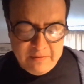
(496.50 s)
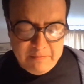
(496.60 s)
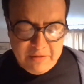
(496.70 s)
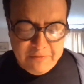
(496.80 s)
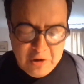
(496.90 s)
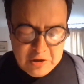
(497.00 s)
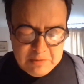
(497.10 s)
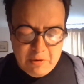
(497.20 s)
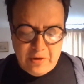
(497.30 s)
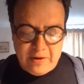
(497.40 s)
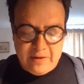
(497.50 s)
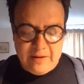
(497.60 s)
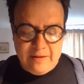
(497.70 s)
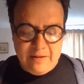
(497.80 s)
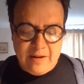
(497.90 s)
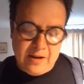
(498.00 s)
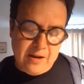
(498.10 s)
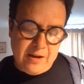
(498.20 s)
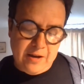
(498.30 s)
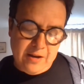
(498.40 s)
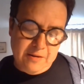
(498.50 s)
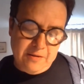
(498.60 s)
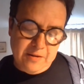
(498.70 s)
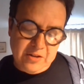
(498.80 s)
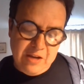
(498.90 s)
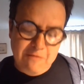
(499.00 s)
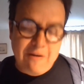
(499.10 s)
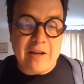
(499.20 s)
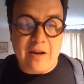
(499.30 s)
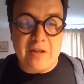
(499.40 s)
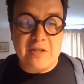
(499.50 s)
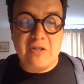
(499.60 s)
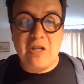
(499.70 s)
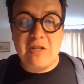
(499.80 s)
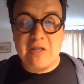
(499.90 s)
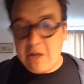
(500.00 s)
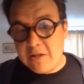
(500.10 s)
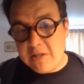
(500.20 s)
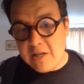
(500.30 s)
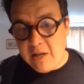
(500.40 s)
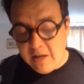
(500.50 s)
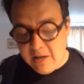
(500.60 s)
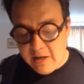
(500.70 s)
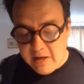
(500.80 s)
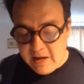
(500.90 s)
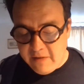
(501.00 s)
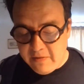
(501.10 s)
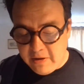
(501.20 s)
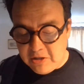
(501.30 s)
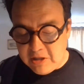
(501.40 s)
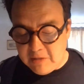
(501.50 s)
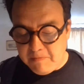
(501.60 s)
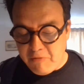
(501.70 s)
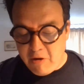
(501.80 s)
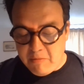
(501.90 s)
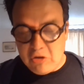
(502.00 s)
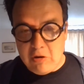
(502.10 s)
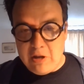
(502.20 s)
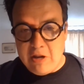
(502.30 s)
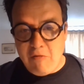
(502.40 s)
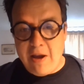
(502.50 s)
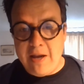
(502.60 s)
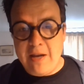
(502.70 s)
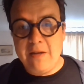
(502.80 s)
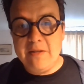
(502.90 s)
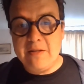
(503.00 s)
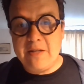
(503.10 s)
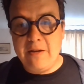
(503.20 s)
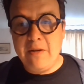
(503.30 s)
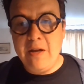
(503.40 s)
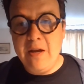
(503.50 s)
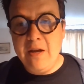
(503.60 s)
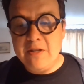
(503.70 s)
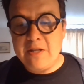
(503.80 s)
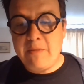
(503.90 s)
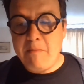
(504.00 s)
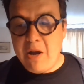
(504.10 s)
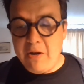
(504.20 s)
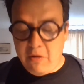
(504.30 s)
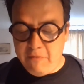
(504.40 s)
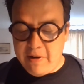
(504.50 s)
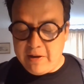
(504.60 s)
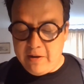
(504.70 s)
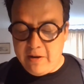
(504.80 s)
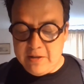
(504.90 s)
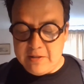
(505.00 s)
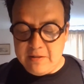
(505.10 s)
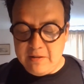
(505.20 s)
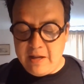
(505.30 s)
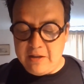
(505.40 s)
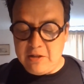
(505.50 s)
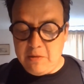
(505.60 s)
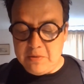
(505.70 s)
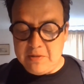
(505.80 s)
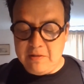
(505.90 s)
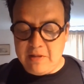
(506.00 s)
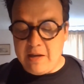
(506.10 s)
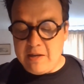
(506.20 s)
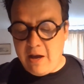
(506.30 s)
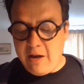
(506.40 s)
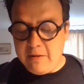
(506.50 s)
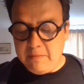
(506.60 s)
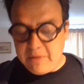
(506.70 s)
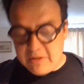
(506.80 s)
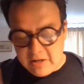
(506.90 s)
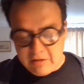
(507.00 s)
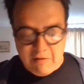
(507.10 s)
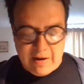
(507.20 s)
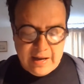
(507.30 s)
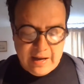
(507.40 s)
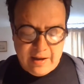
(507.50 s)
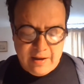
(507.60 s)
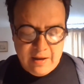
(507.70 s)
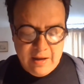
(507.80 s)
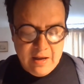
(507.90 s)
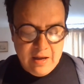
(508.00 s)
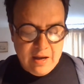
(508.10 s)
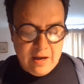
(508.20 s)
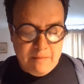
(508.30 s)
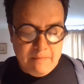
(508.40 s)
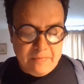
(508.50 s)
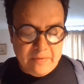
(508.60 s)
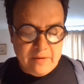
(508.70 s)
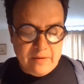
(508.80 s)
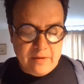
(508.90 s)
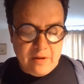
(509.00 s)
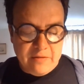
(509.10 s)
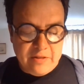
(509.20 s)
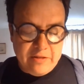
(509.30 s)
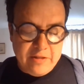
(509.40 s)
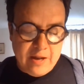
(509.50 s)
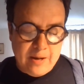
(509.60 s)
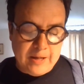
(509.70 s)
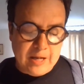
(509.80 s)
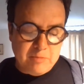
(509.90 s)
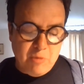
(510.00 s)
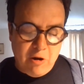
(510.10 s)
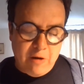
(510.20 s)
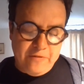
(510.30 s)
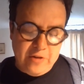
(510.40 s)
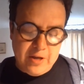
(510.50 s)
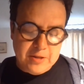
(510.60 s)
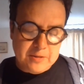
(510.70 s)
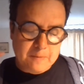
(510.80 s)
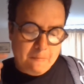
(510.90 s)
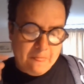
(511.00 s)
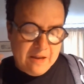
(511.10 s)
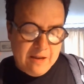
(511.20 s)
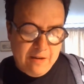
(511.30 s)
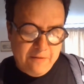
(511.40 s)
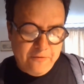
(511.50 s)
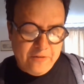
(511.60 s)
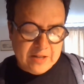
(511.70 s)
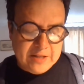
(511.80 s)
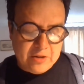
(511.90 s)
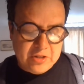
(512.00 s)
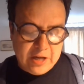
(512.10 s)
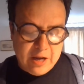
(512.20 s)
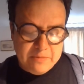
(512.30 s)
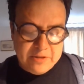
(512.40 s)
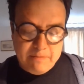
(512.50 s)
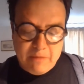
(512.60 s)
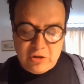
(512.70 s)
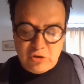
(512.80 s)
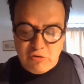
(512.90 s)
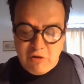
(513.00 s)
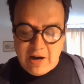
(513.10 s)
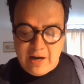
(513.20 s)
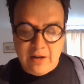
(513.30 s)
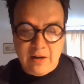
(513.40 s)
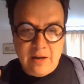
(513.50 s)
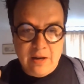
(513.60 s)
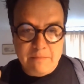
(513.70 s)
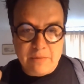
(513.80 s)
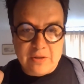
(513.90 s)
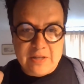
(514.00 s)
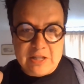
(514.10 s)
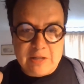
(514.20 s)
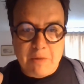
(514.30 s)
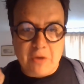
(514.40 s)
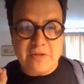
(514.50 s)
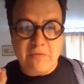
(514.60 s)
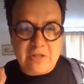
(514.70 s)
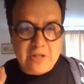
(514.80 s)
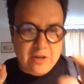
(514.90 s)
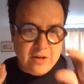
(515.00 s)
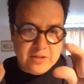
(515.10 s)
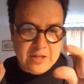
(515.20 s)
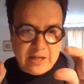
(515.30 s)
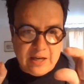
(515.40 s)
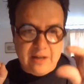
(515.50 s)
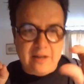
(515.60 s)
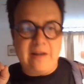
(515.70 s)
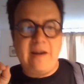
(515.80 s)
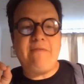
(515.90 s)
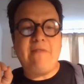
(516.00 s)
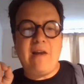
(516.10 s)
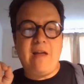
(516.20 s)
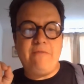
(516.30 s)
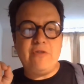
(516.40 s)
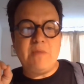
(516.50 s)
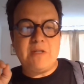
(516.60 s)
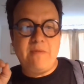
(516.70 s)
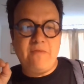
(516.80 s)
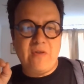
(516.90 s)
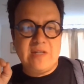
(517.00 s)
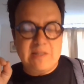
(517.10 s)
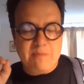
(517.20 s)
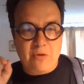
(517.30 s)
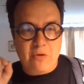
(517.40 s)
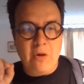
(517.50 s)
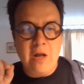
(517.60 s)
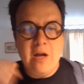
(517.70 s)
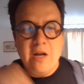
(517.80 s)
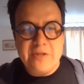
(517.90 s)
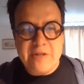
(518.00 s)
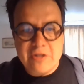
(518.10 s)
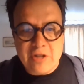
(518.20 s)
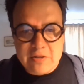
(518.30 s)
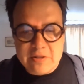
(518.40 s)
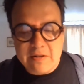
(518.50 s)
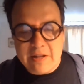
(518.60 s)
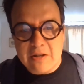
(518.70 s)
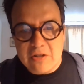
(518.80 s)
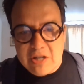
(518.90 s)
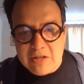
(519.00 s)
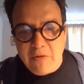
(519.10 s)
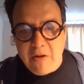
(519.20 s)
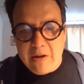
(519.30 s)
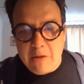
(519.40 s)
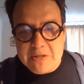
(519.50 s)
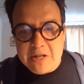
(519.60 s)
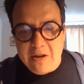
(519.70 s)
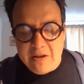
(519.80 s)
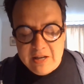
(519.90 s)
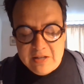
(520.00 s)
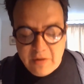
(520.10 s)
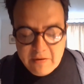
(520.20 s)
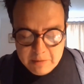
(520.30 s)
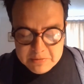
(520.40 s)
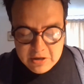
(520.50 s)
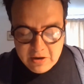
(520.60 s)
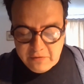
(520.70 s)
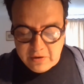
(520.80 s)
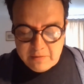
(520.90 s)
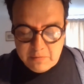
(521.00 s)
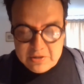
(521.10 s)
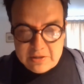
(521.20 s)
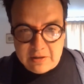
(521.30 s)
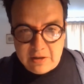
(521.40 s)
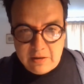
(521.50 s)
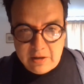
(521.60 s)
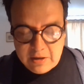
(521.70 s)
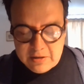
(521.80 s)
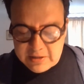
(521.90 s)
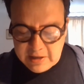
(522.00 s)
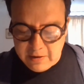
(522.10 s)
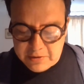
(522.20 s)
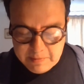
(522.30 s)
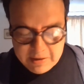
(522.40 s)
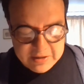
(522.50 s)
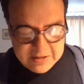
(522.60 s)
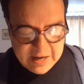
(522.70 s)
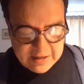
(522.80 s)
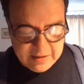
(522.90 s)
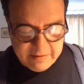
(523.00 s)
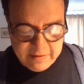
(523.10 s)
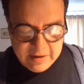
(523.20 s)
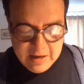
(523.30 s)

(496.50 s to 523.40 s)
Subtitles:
The first point, he recognises she's 30, even though she's prematurely grey. So someone might not have recognised that she was that young because she had grey hair. Then it gets more obvious. He figures out she comes in by train because he spots a return ticket in the left glove, which must have been very small. So this shows that he's very observant, which is a good skill to be a detective.